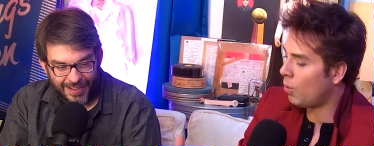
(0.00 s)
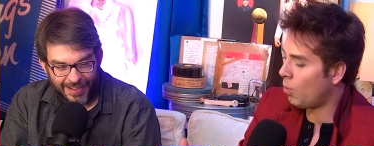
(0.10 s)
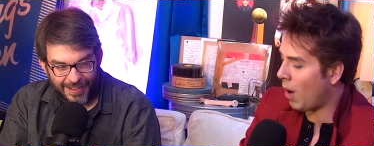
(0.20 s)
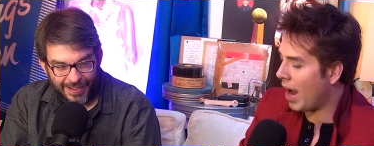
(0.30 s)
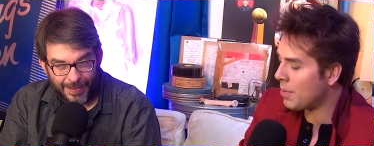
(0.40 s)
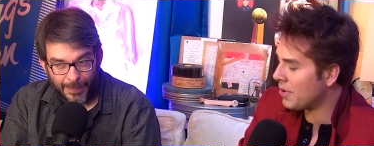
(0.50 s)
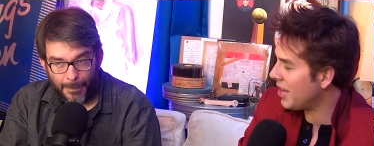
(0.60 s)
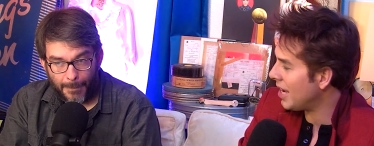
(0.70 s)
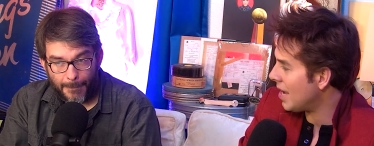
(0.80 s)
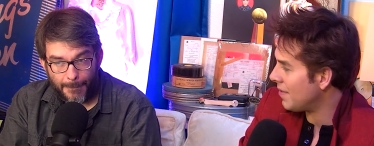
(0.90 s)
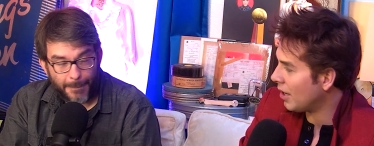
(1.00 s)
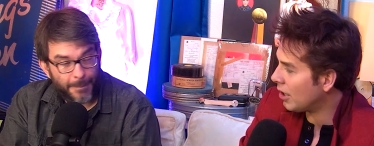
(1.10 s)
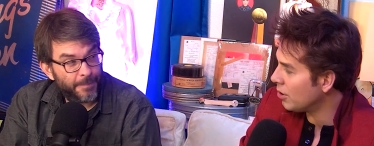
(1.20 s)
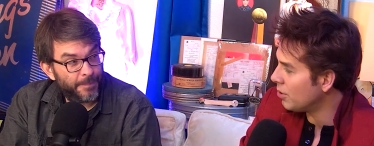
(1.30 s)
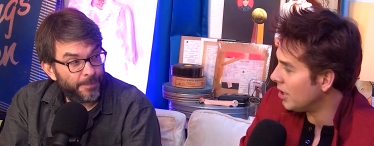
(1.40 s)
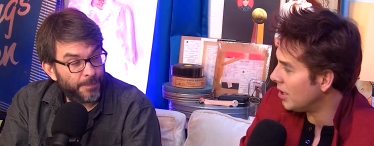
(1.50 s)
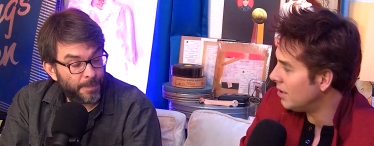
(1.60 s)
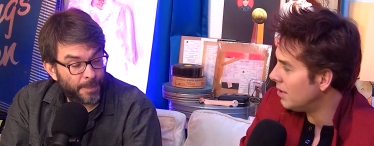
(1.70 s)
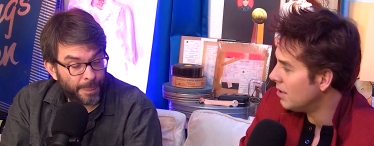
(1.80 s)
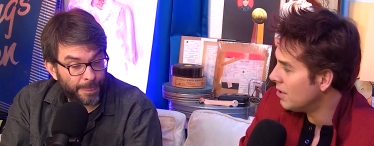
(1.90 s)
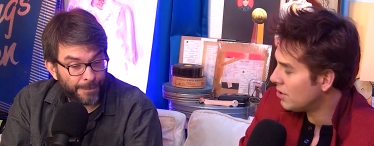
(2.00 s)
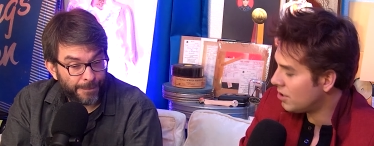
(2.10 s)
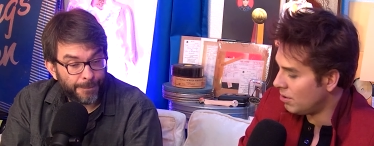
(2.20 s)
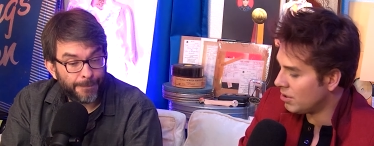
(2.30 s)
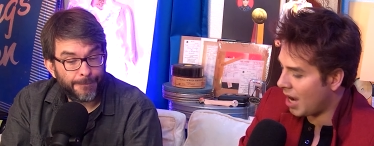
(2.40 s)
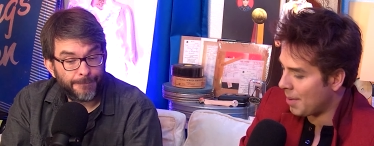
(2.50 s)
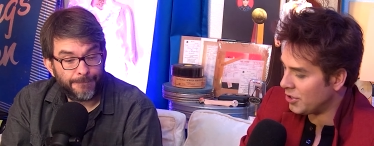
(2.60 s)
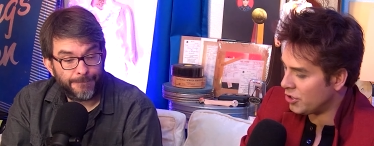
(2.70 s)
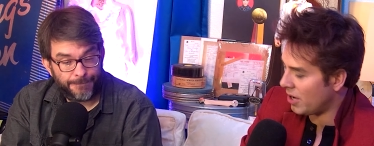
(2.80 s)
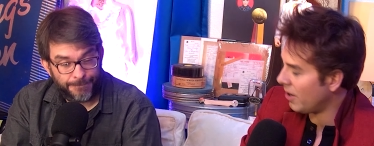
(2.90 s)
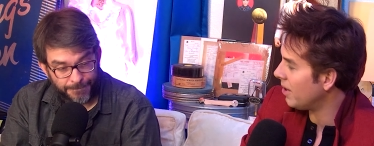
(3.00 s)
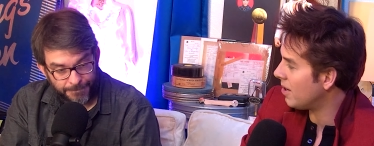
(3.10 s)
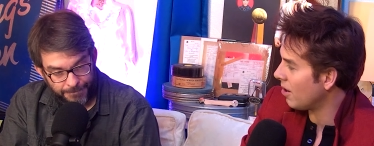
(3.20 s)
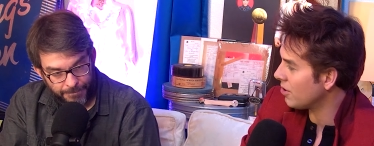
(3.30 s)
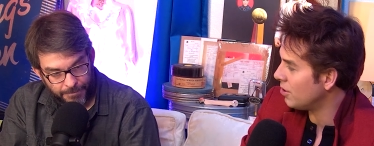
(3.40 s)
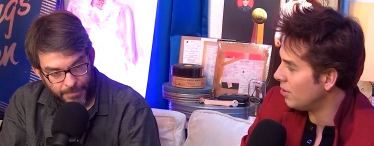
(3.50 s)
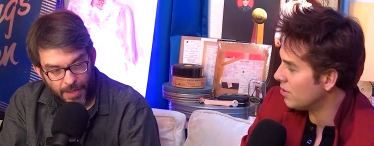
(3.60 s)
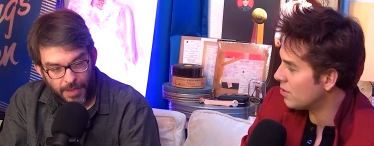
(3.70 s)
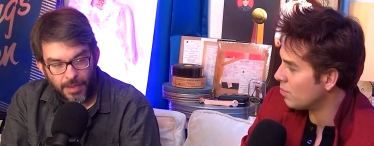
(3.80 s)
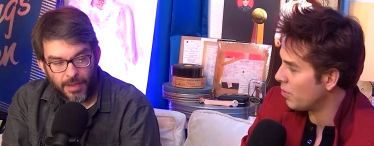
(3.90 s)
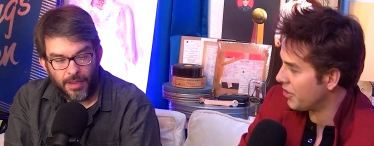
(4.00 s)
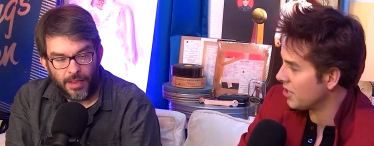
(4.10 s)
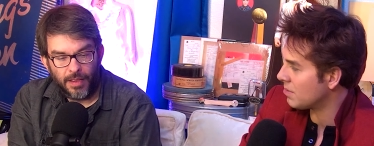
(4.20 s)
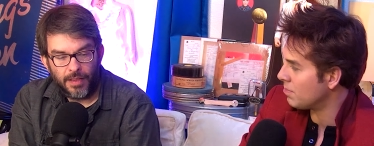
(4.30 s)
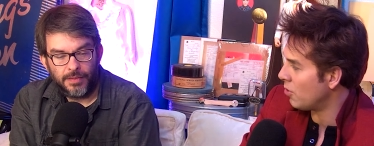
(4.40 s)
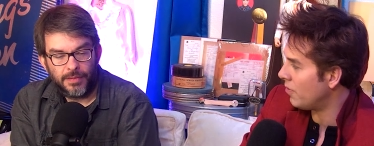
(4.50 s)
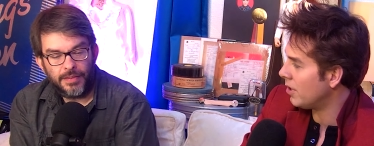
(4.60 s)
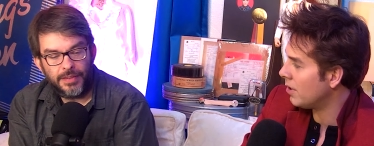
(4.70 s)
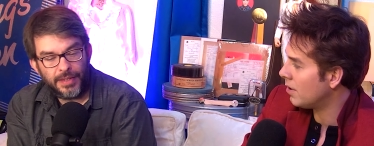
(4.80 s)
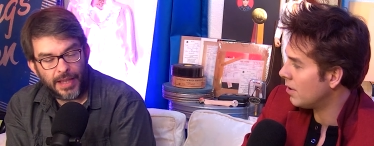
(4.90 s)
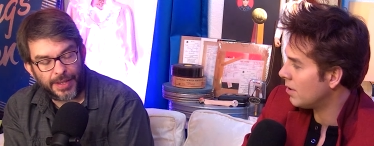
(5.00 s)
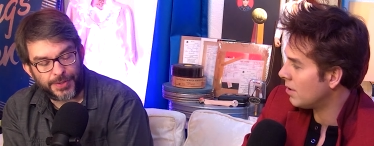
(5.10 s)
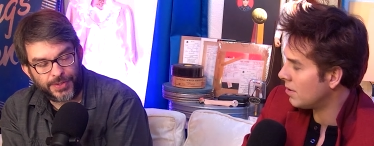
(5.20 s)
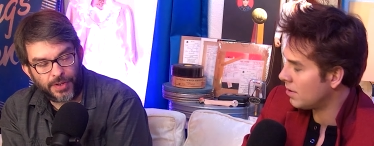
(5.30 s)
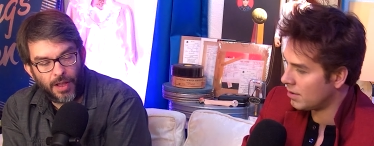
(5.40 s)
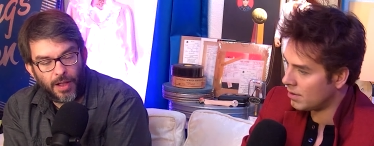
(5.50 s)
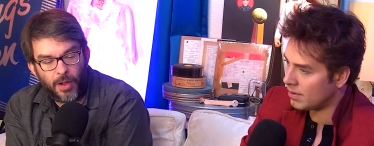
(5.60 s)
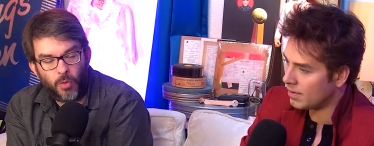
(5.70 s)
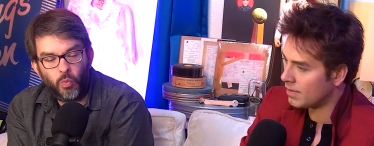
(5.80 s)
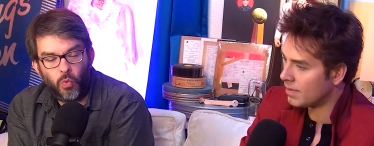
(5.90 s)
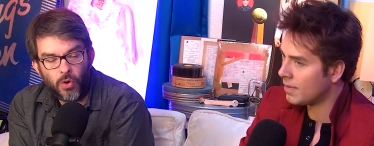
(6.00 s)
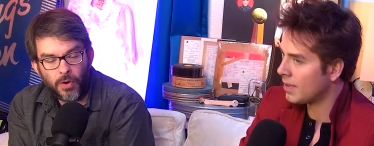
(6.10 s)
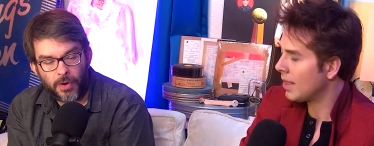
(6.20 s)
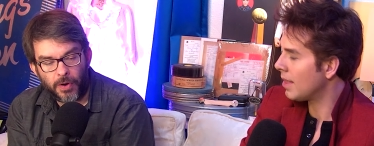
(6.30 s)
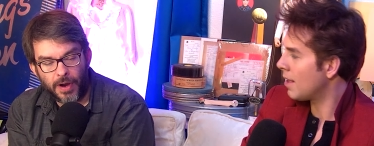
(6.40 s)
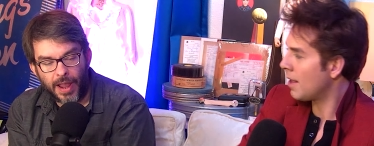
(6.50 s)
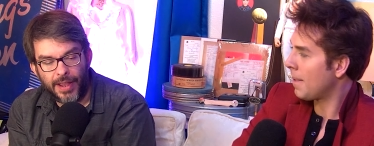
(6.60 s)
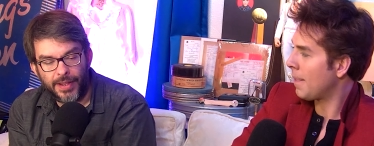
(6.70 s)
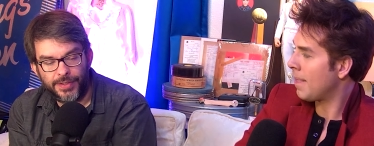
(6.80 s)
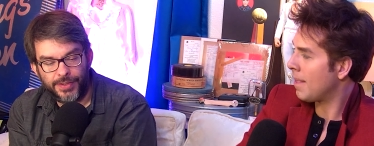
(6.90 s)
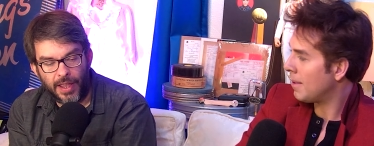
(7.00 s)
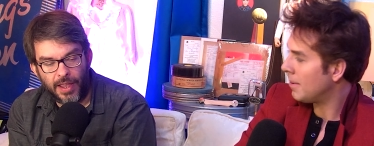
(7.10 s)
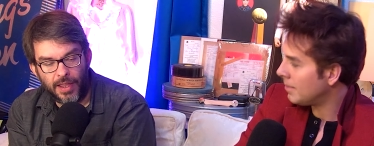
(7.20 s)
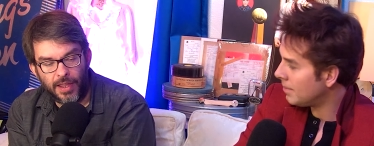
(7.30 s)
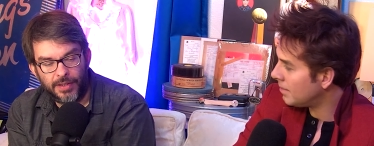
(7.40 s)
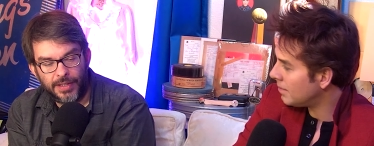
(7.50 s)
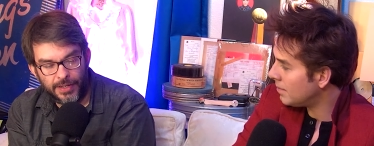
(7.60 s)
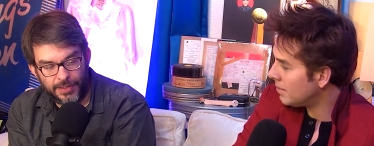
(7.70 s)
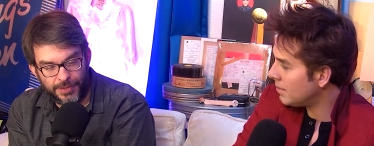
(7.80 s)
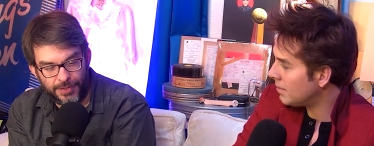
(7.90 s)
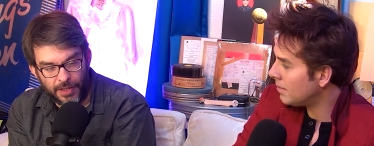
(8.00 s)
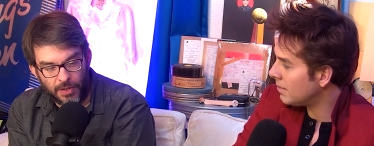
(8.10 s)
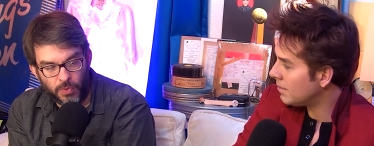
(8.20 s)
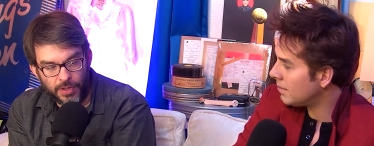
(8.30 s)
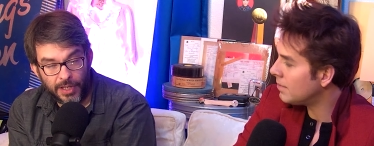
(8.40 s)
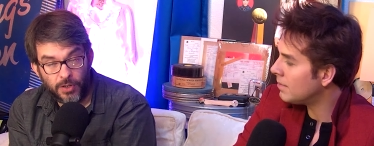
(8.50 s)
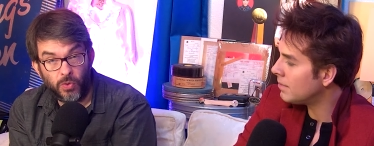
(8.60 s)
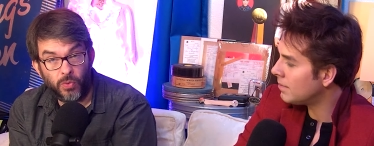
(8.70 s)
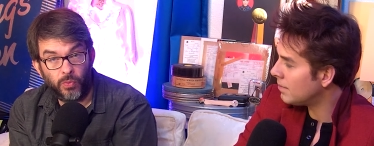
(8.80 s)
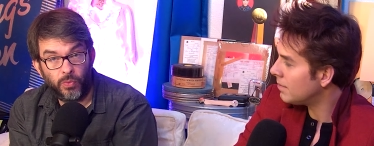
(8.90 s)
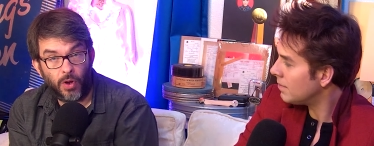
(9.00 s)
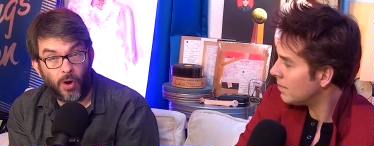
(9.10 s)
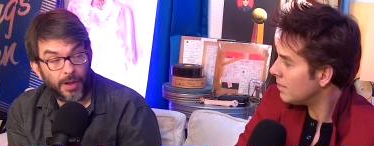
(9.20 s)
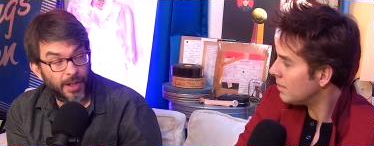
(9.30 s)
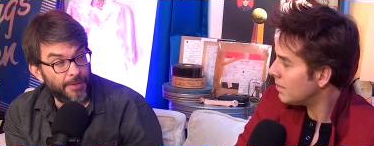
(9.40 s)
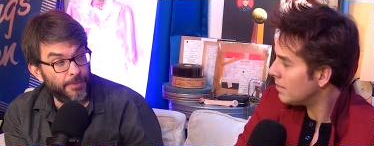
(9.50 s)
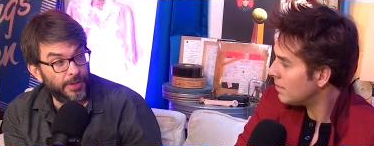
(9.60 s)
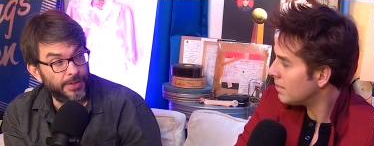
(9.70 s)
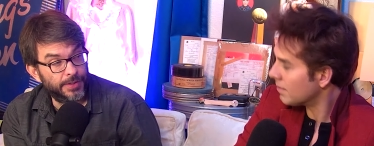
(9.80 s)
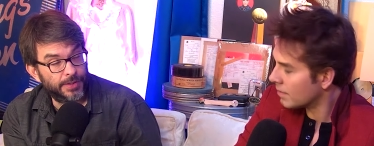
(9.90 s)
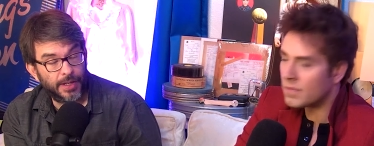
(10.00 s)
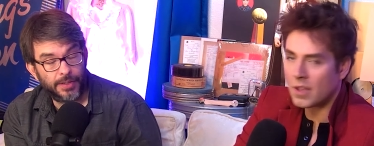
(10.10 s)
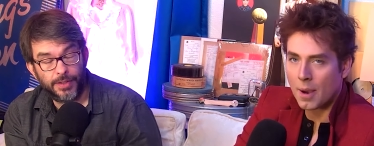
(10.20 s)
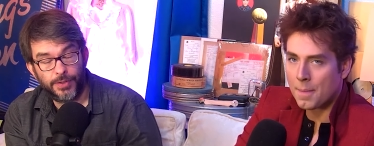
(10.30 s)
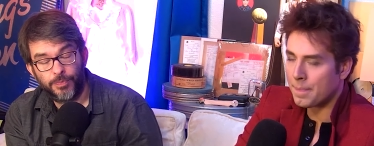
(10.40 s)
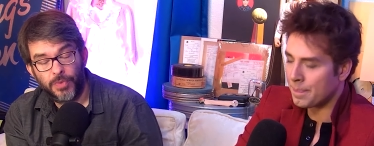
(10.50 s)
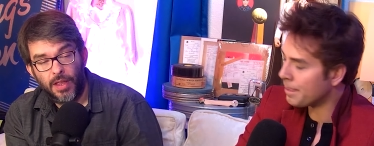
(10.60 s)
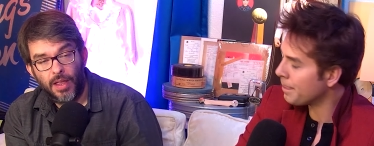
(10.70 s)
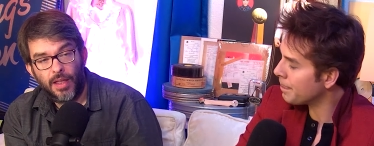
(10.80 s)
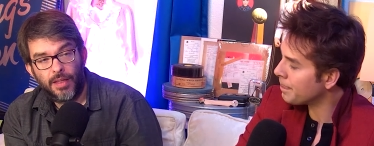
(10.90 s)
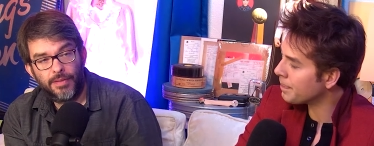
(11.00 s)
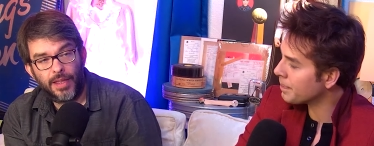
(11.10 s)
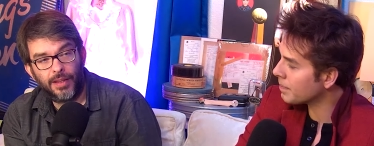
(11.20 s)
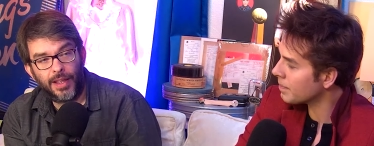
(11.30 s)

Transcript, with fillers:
Speaker 1: why would they have included two Tom and Jerry cartoons with this movie. Yes.
Speaker 2: Uh, Warner has a tendency when they do archive releases like yeah. this, they